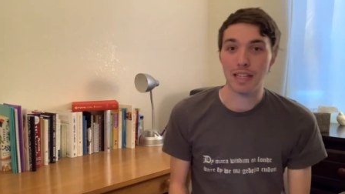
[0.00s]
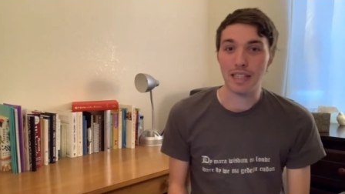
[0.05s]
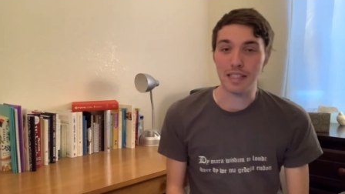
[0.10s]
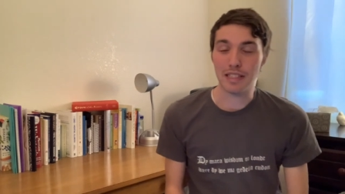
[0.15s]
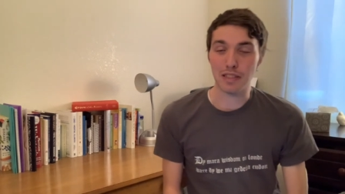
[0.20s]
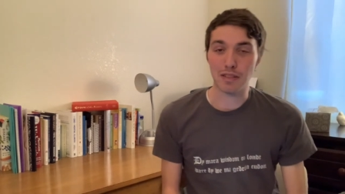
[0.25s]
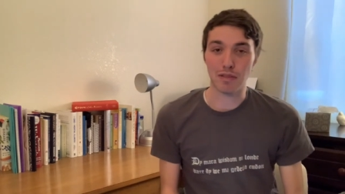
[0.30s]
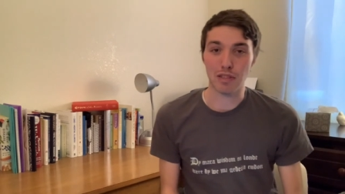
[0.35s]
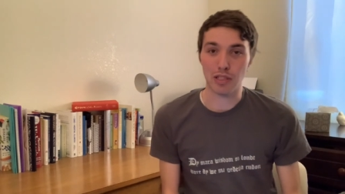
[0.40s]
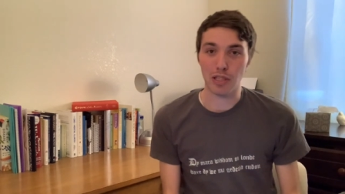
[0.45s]
is
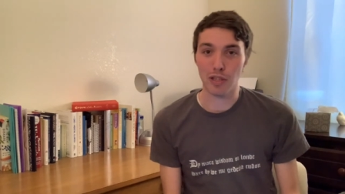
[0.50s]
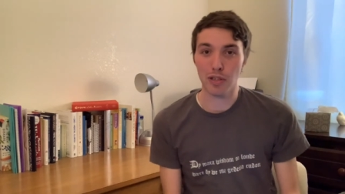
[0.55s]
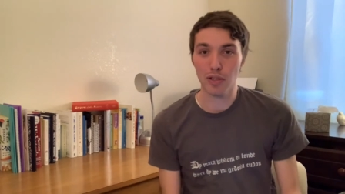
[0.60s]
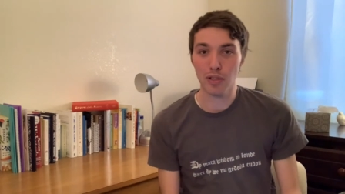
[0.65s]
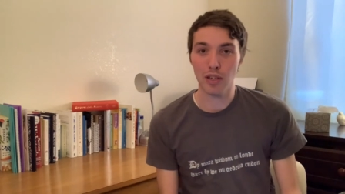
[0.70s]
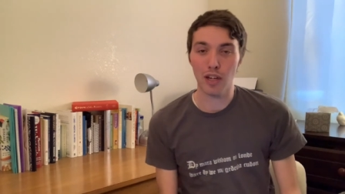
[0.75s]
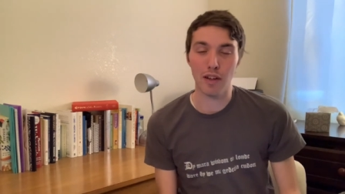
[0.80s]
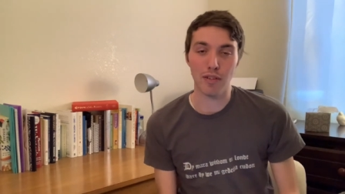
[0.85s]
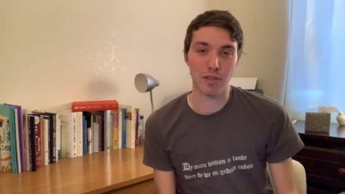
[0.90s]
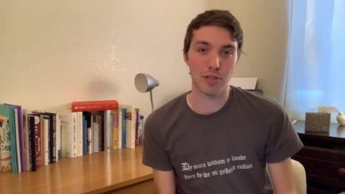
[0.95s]
The Return
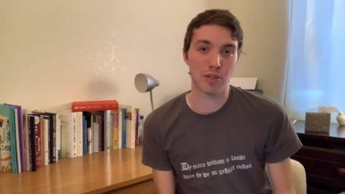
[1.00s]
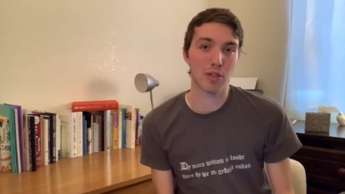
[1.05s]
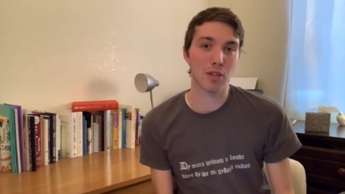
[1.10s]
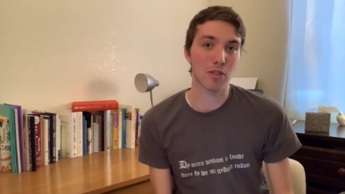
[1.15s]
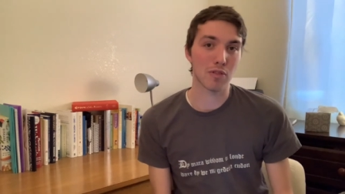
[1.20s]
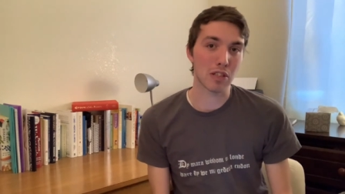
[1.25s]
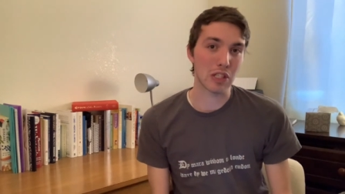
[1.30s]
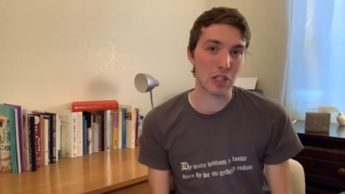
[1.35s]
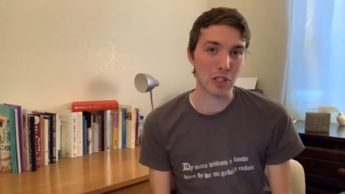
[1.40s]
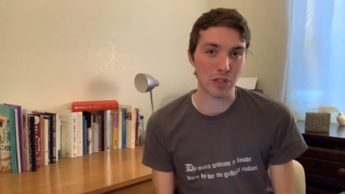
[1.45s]
of Sir
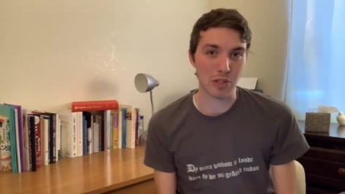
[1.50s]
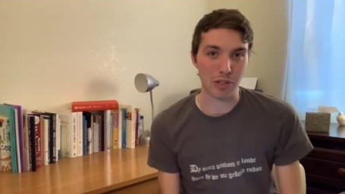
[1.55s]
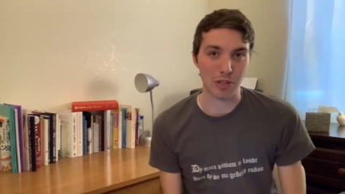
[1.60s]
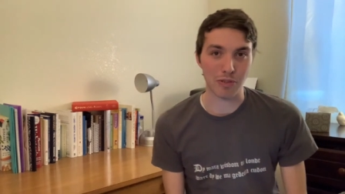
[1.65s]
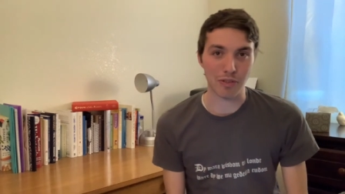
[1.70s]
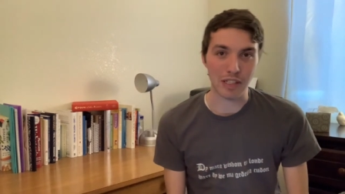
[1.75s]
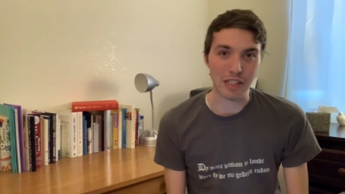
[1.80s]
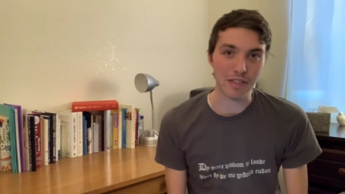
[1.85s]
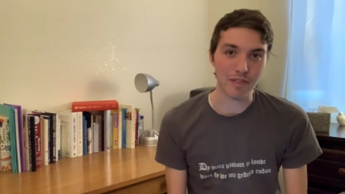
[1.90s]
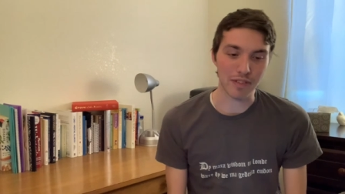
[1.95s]
Richard
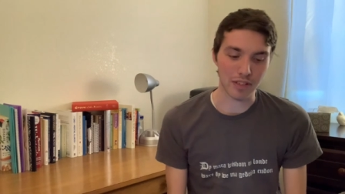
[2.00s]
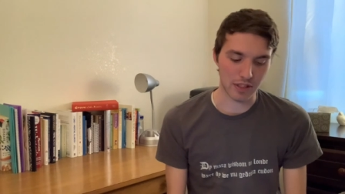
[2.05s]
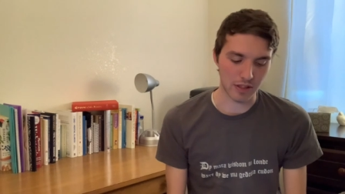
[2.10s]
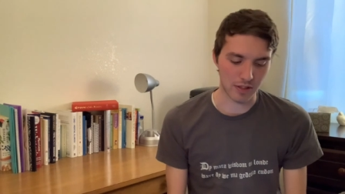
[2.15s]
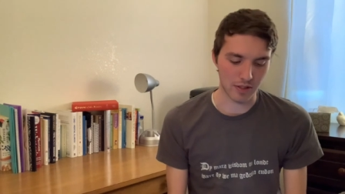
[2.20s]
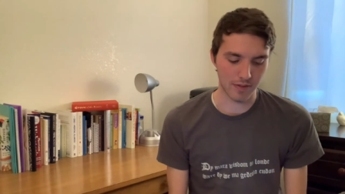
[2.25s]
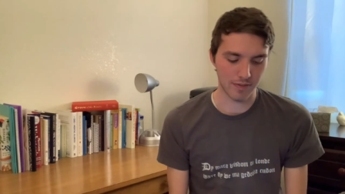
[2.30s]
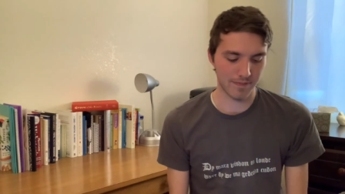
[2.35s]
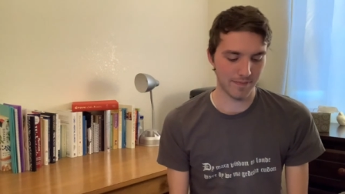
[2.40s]
Grenville.